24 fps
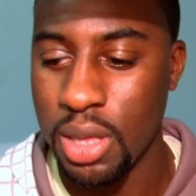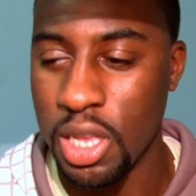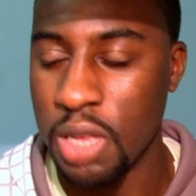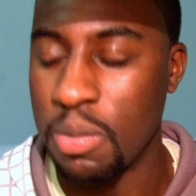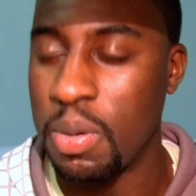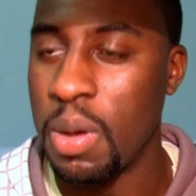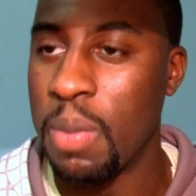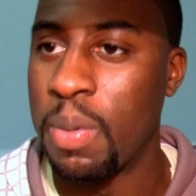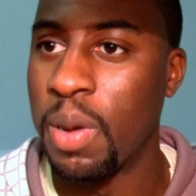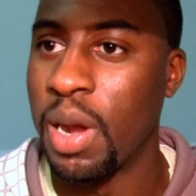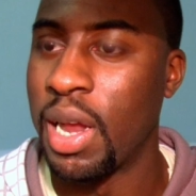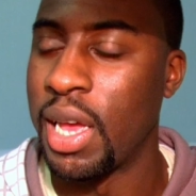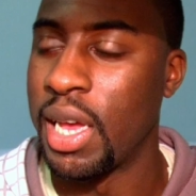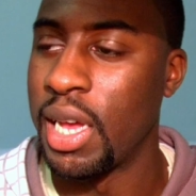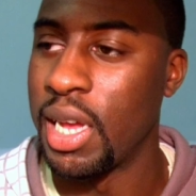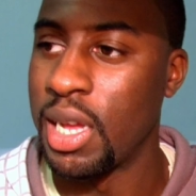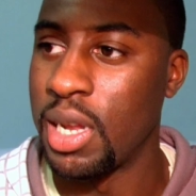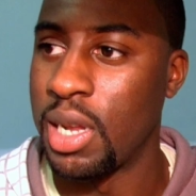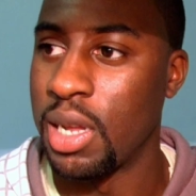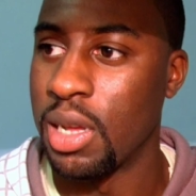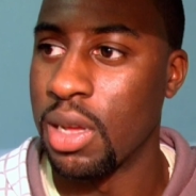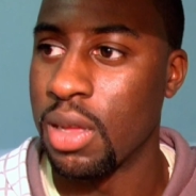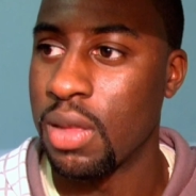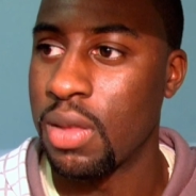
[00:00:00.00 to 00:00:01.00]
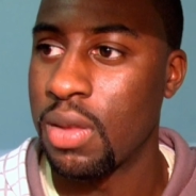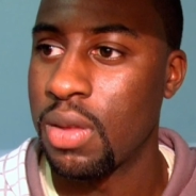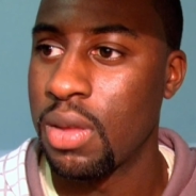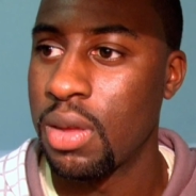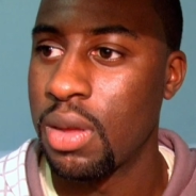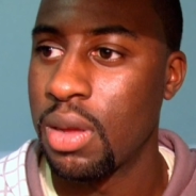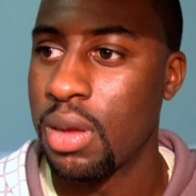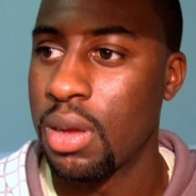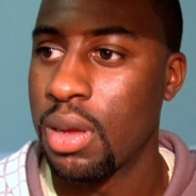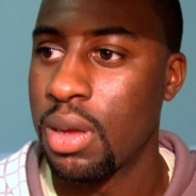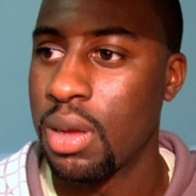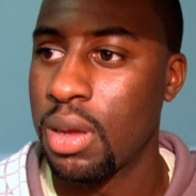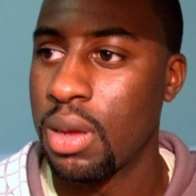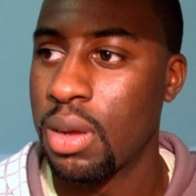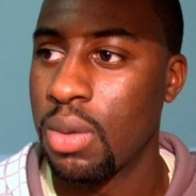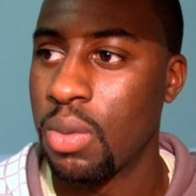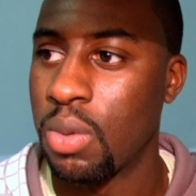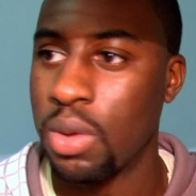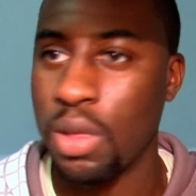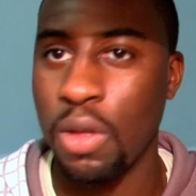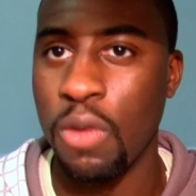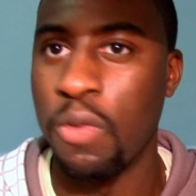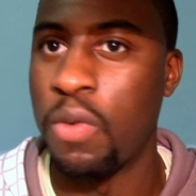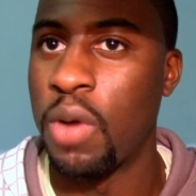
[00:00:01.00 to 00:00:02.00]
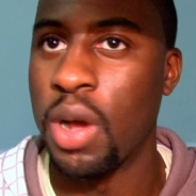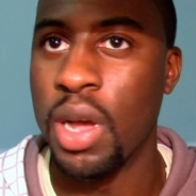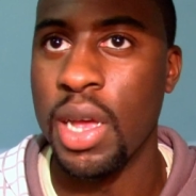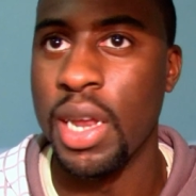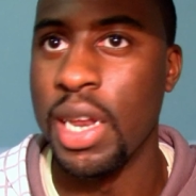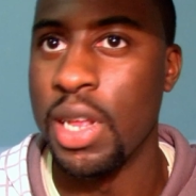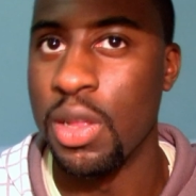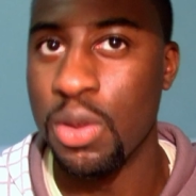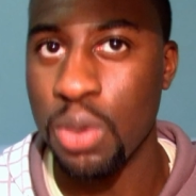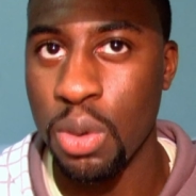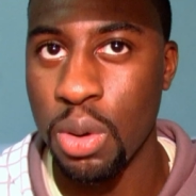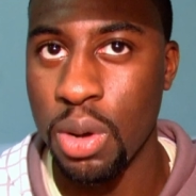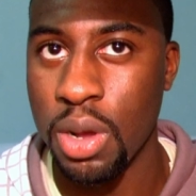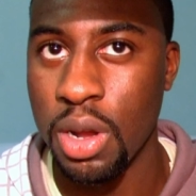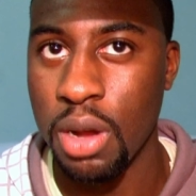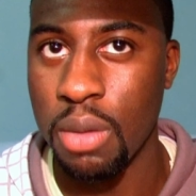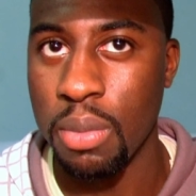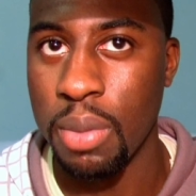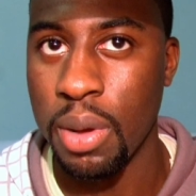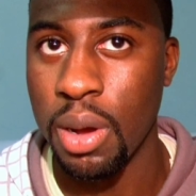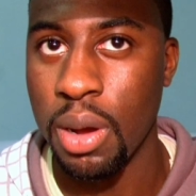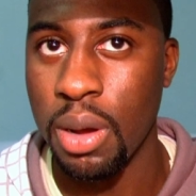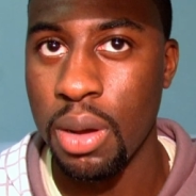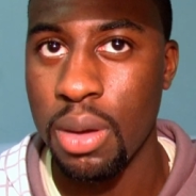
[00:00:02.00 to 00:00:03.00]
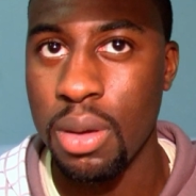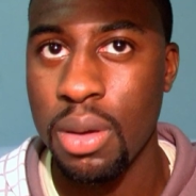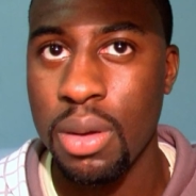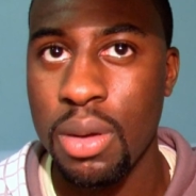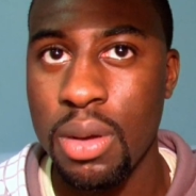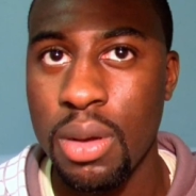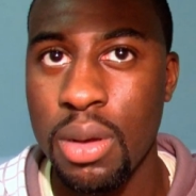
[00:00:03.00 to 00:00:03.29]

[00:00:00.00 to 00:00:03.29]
these people are idiots. What the fuck are they talking about?